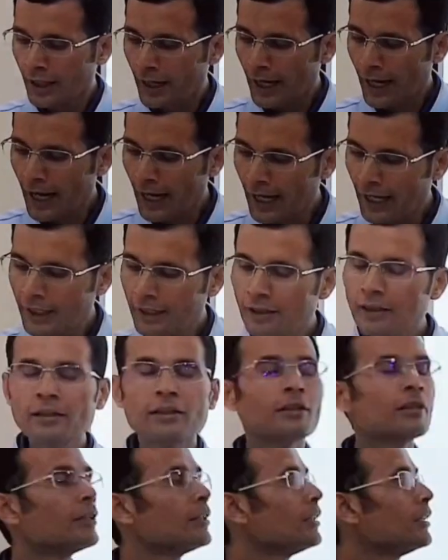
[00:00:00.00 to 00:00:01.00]
and
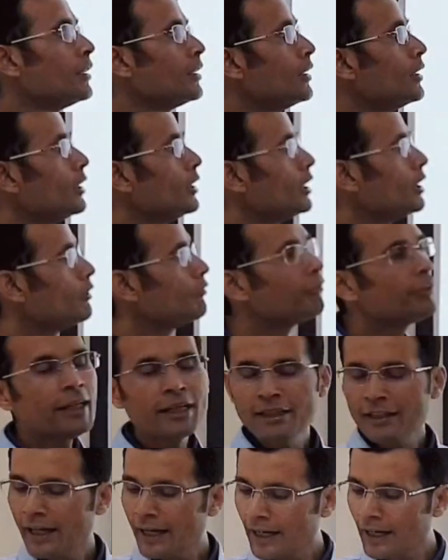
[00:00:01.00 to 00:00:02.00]
we
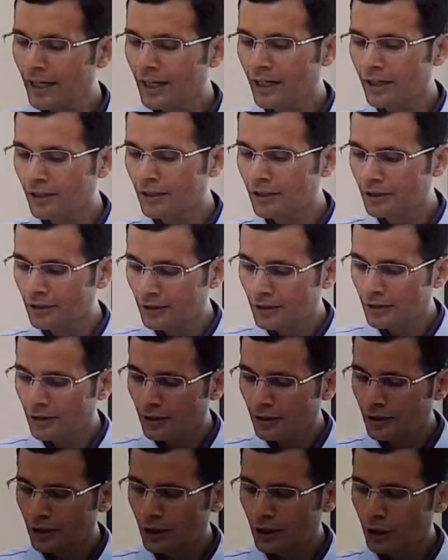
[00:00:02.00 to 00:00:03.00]
take
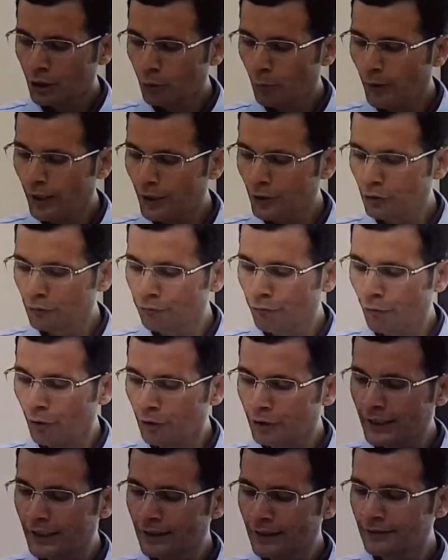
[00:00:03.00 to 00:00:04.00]
12 to
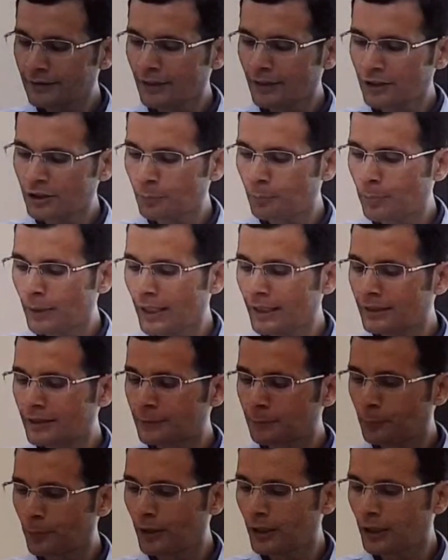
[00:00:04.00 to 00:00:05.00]
14 such
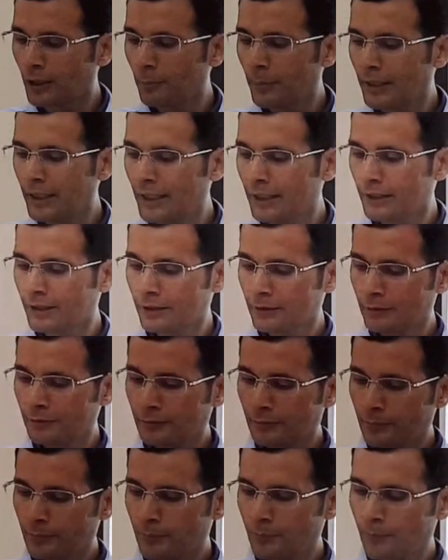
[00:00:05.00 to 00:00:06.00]
breaths per minute,
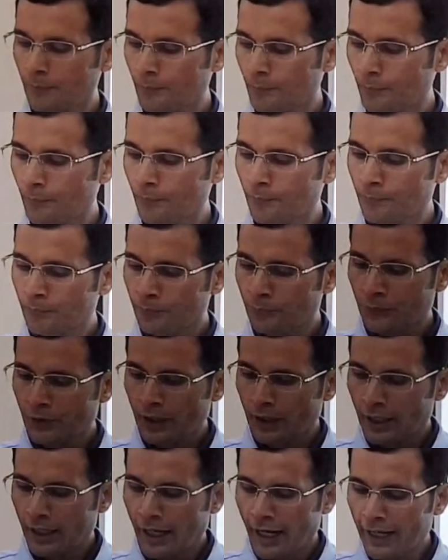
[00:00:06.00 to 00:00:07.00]

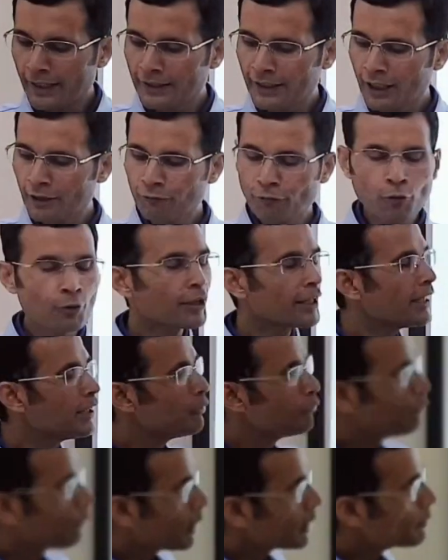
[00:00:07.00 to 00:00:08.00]
and therefore
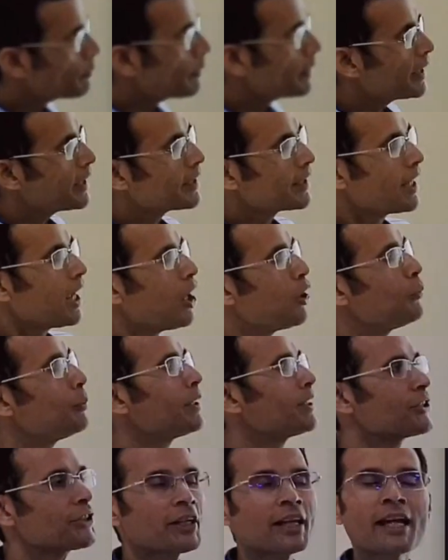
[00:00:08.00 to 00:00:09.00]
in 1 minute how
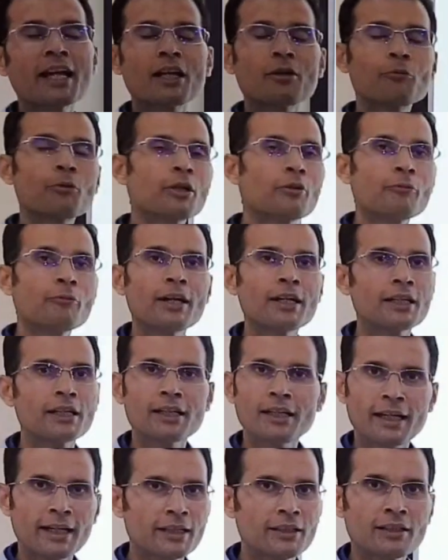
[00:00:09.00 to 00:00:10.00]
much air will
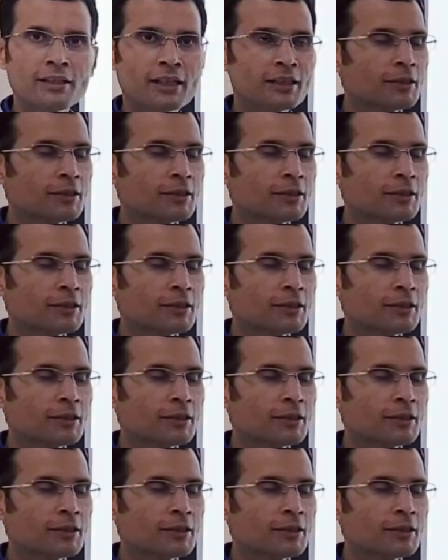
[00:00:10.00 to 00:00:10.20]
ventilate the